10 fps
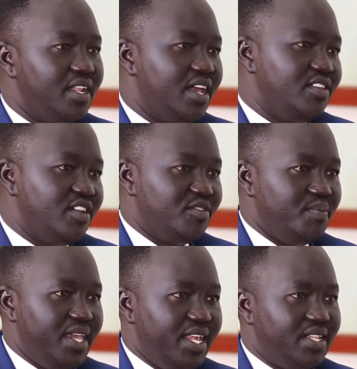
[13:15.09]
that I just
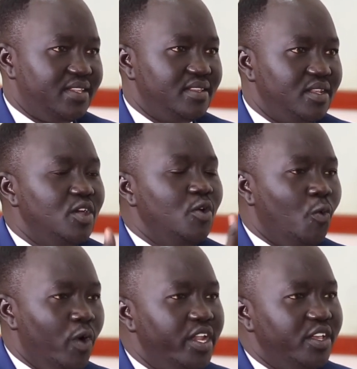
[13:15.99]
made,
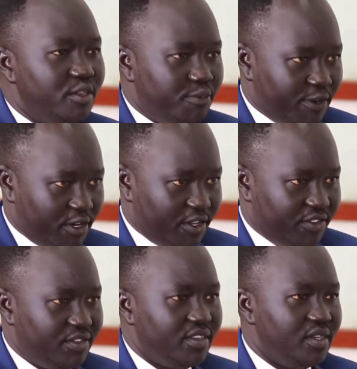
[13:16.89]
where is the
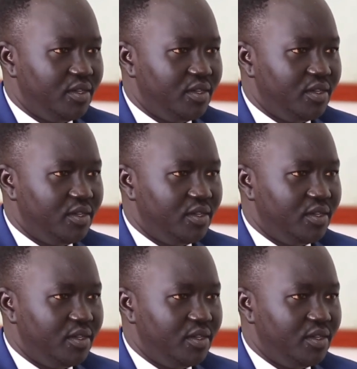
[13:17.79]
focus?